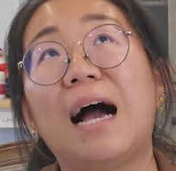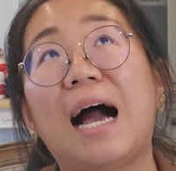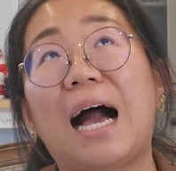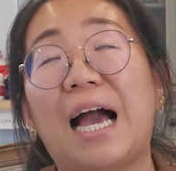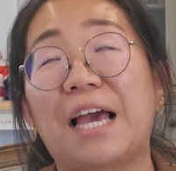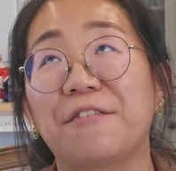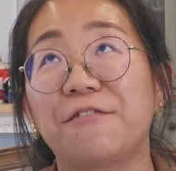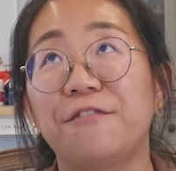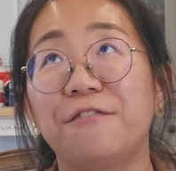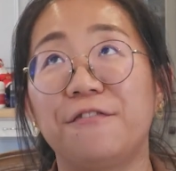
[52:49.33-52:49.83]

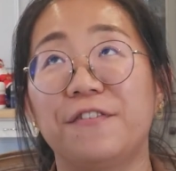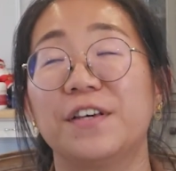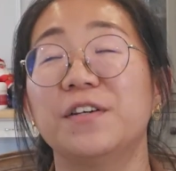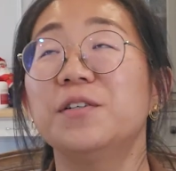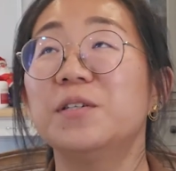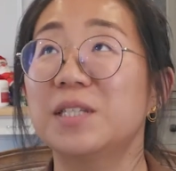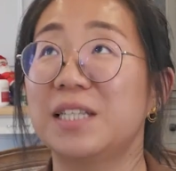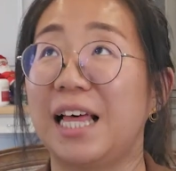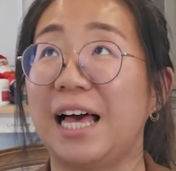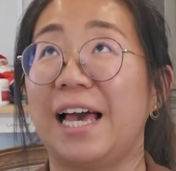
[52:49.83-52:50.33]
I
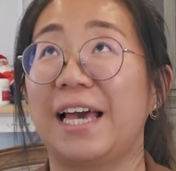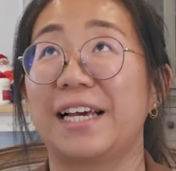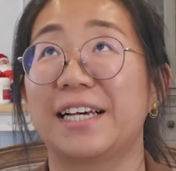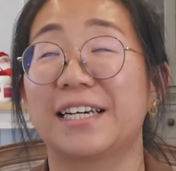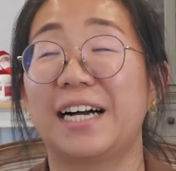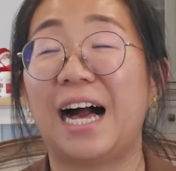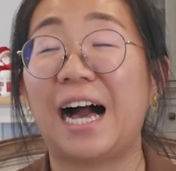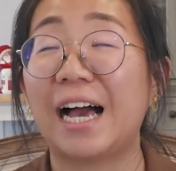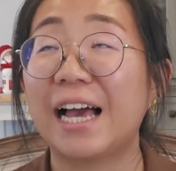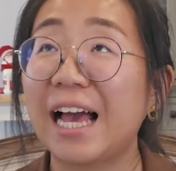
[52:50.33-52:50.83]
feel
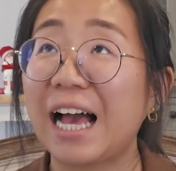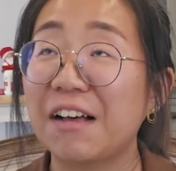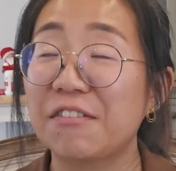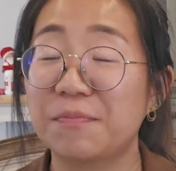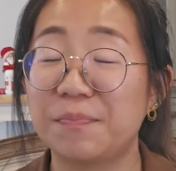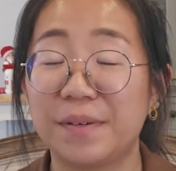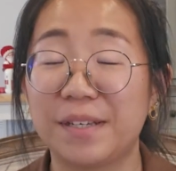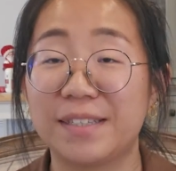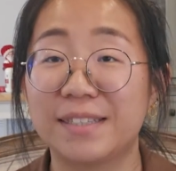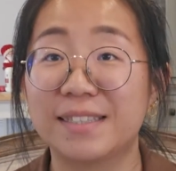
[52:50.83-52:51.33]
like I
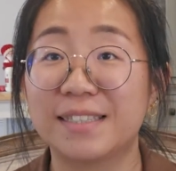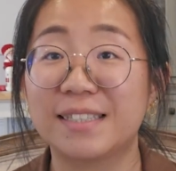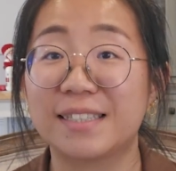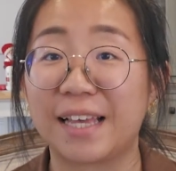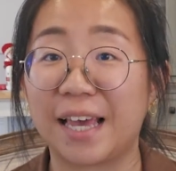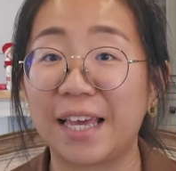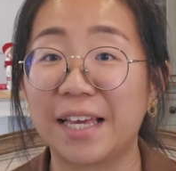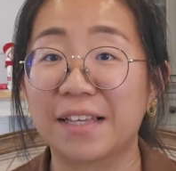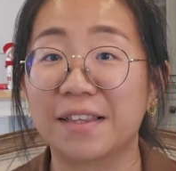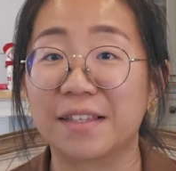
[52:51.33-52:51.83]
have been
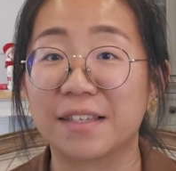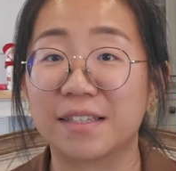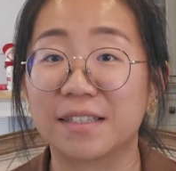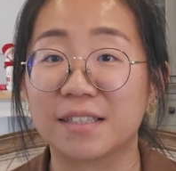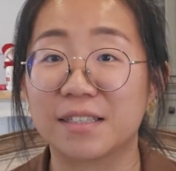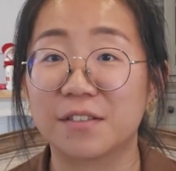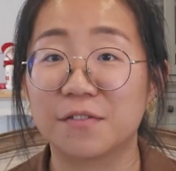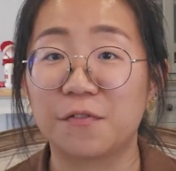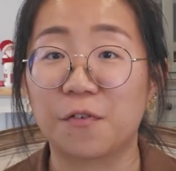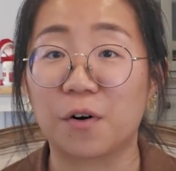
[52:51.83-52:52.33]
saying
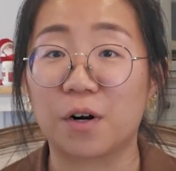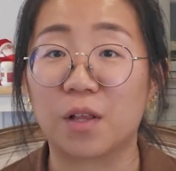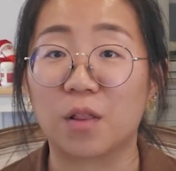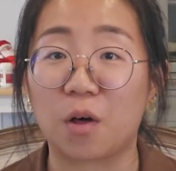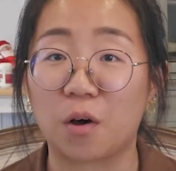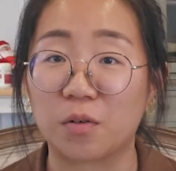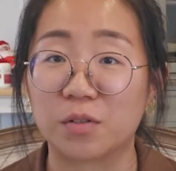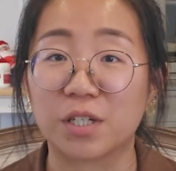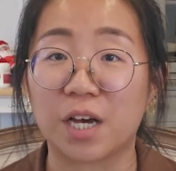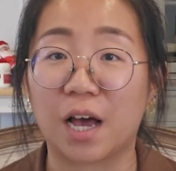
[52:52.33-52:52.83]
this for a
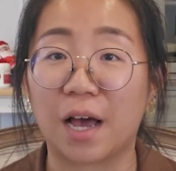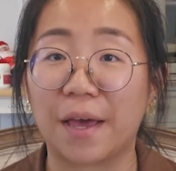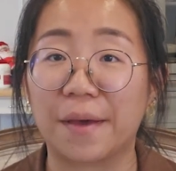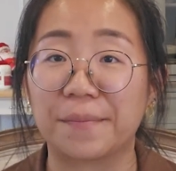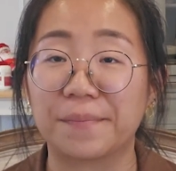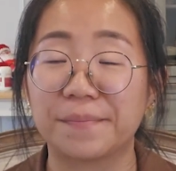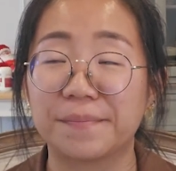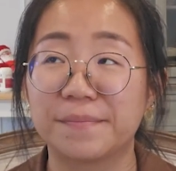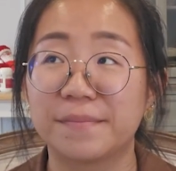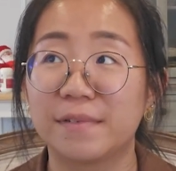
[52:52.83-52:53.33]
long
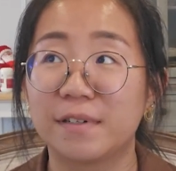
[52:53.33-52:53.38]
time,